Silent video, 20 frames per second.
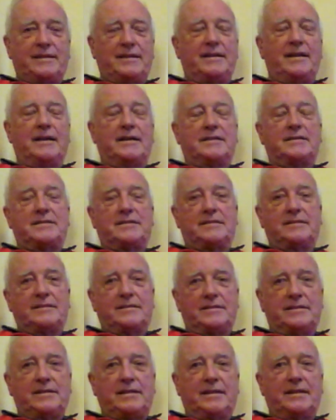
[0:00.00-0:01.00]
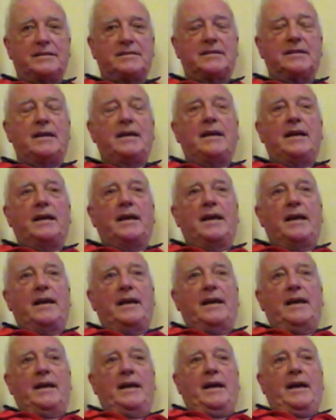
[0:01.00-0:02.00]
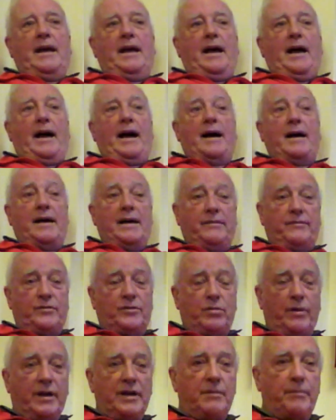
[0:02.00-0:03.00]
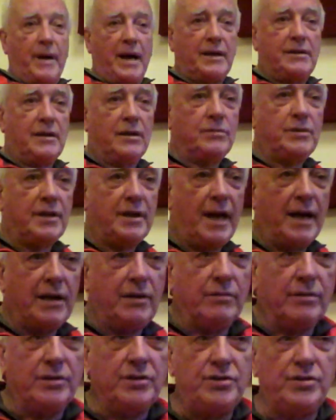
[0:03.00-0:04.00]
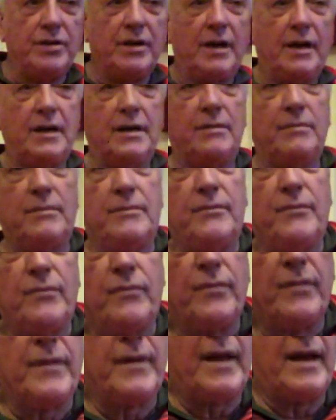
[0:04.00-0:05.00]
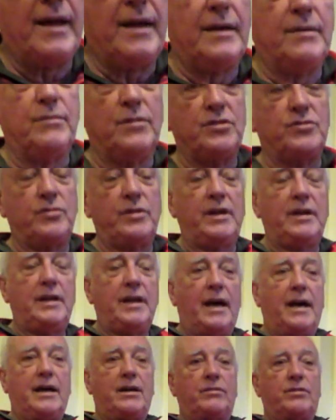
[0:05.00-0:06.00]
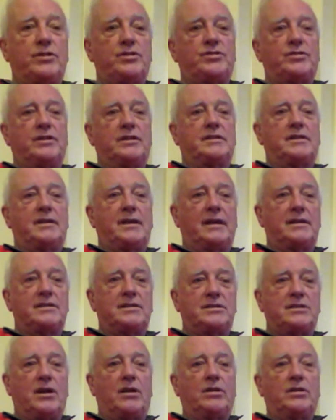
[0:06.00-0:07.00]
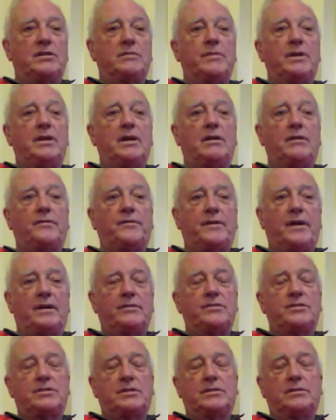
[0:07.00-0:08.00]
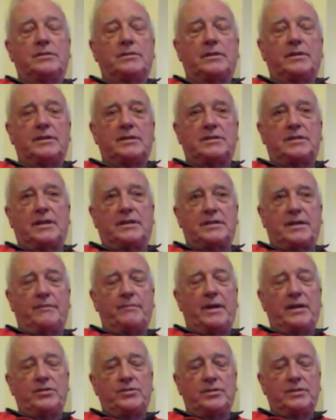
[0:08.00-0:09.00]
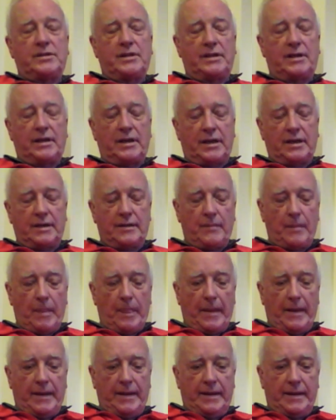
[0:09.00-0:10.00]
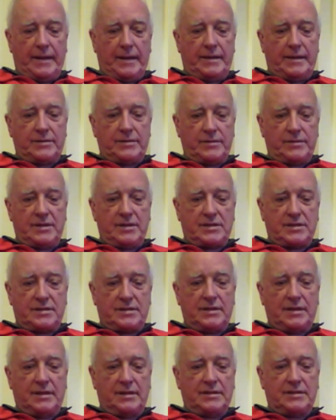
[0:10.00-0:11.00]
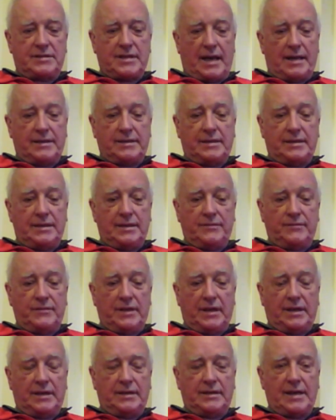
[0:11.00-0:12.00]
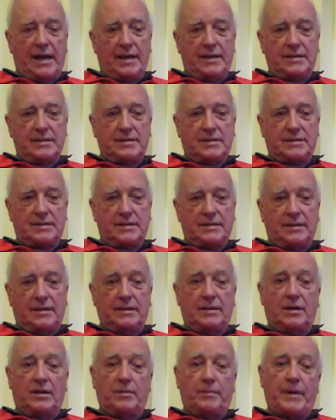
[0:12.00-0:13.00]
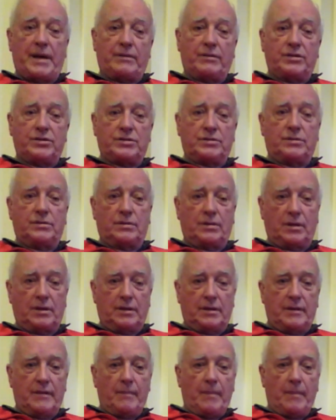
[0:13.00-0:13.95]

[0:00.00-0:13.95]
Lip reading: Yes, yes. I have quite a background in Irish. It was really Irish that started me off. I used to go to this, as I mentioned earlier, to this Saturday evening dance in our parish hall.